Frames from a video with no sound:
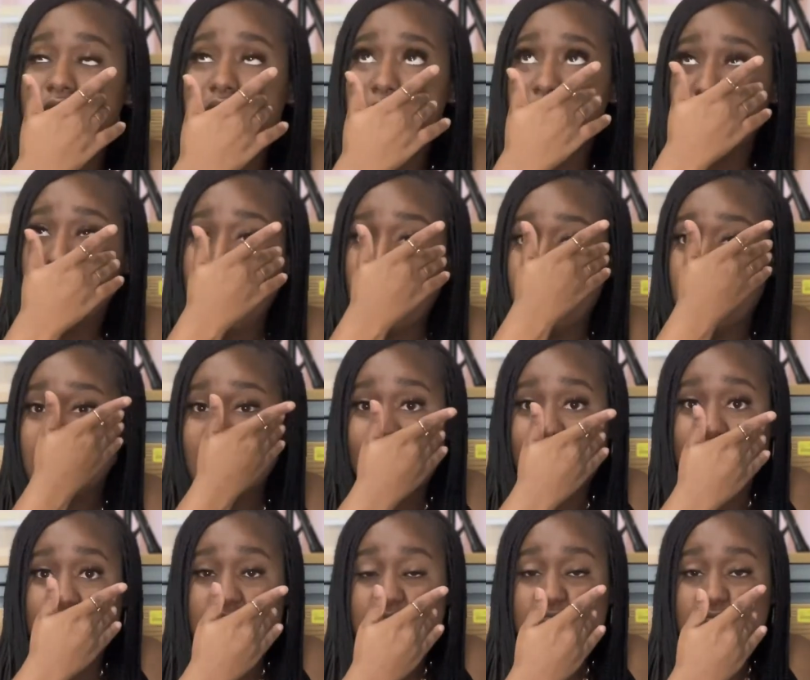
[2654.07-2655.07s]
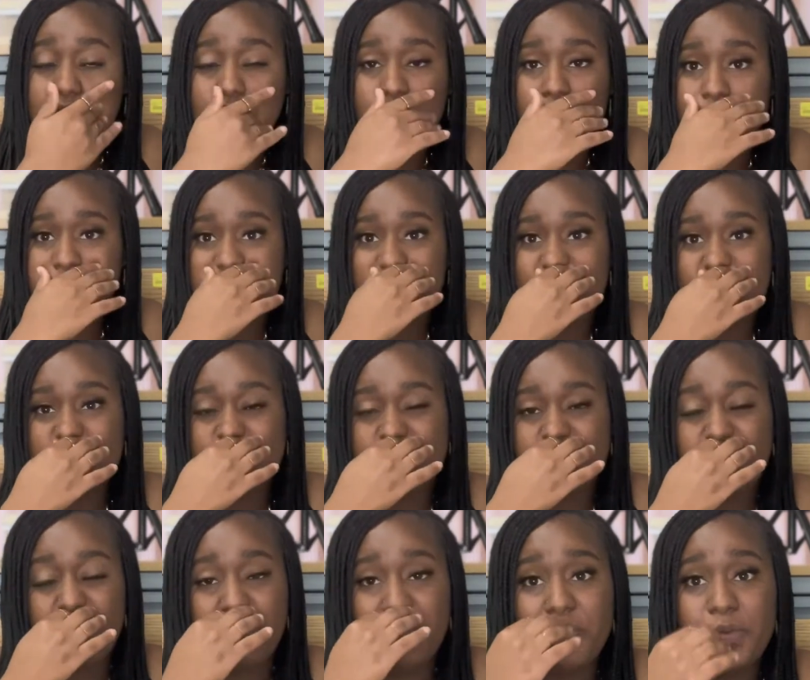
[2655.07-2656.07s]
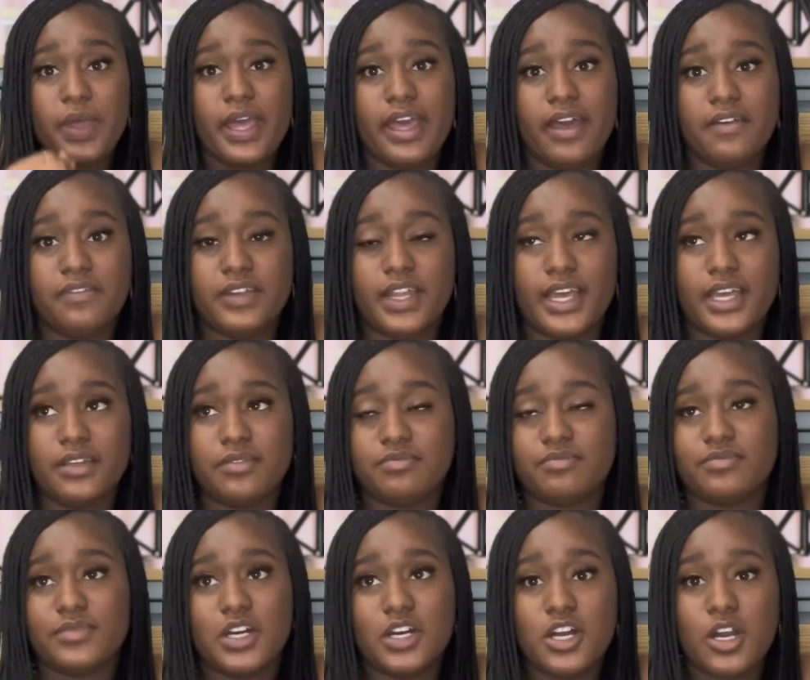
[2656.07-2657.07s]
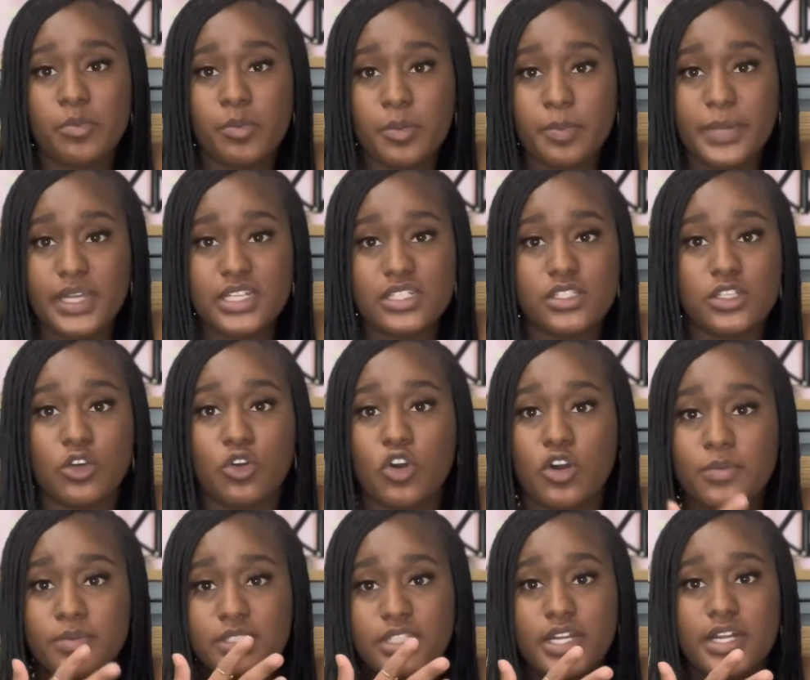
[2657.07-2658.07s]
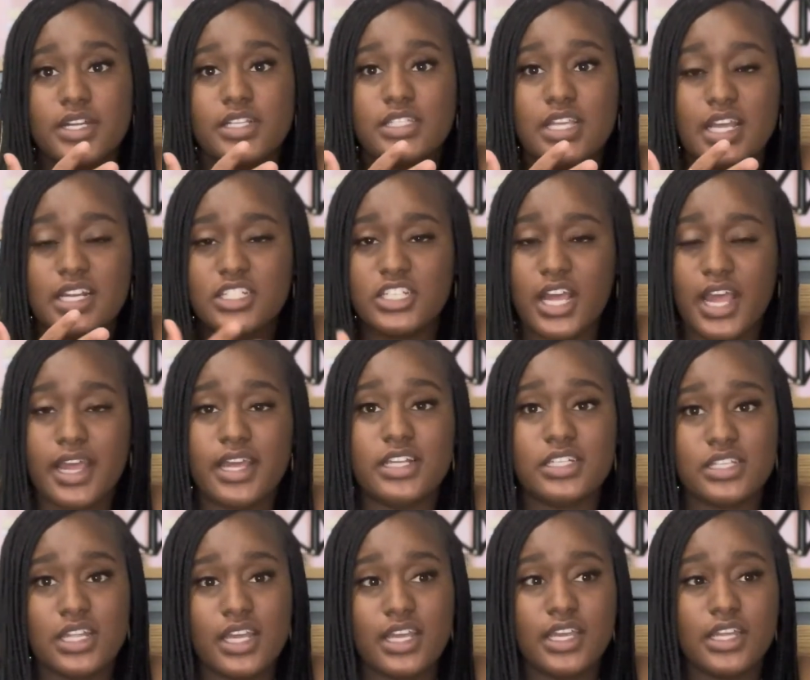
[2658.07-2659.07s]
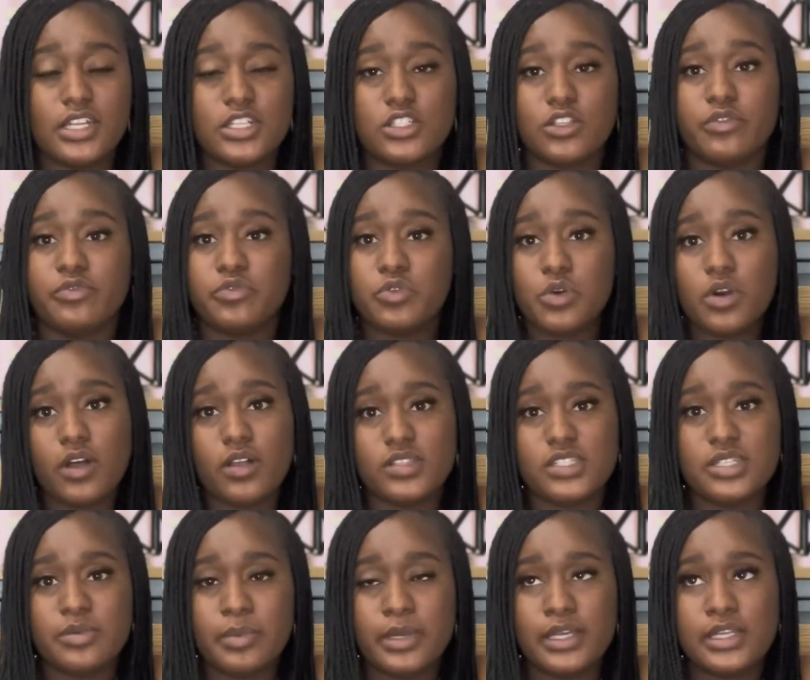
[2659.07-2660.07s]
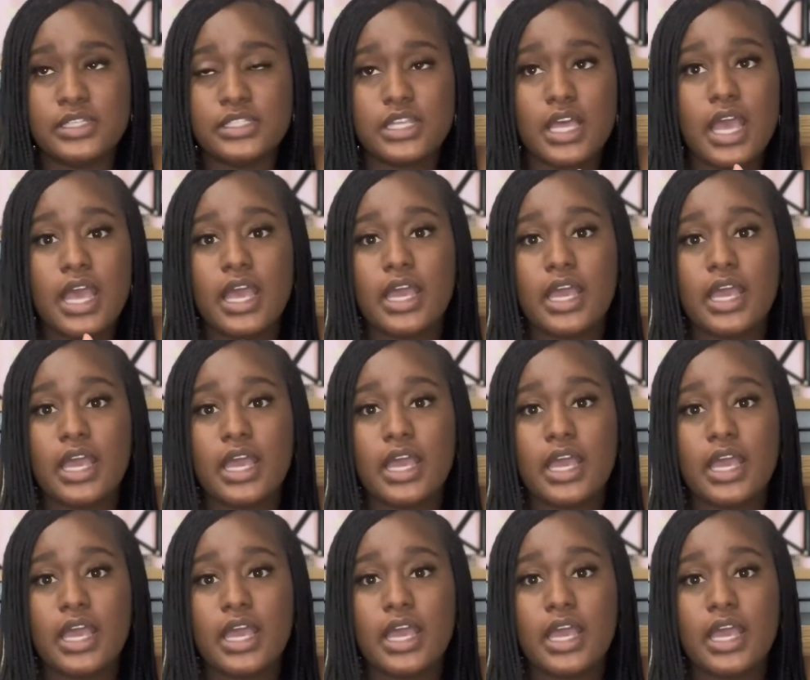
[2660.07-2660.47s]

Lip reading: where we had these little challenges where we would have like a couple minutes to go upstairs and change and get into full OCPs,